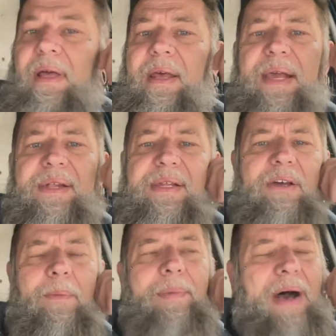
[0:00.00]
And they
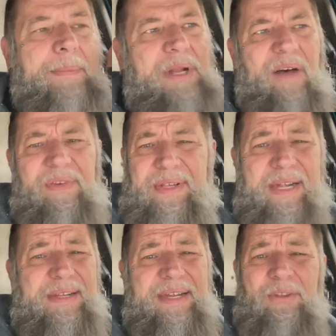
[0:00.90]
still popped off a
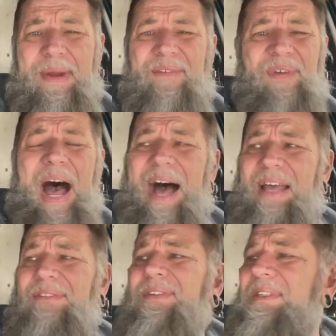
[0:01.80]

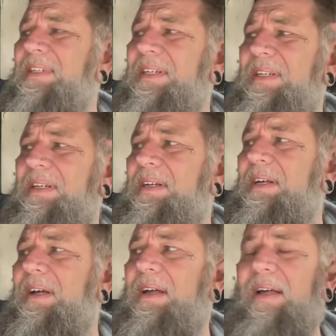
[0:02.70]
63.5.
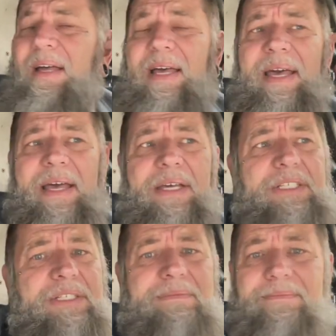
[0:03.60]

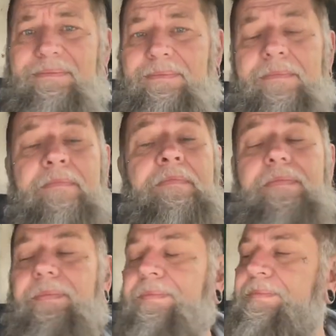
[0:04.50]
And,
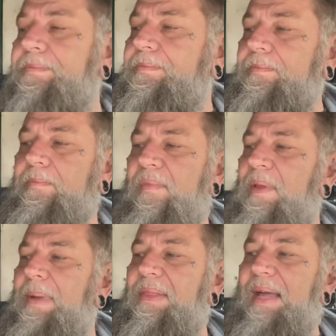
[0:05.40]
I
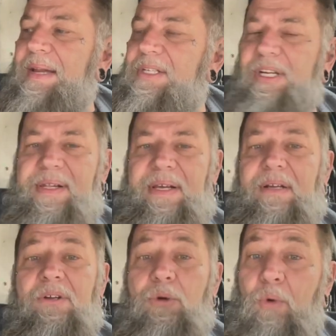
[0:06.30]
mean, that's just
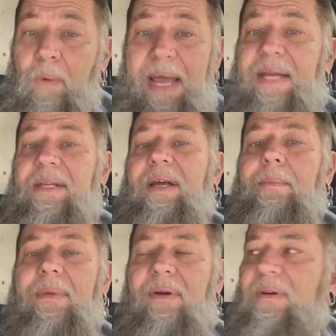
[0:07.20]
a great
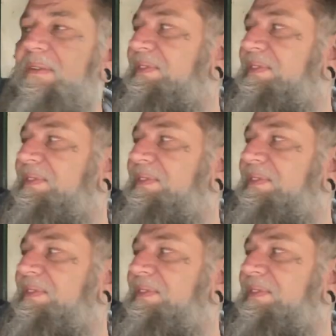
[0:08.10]
number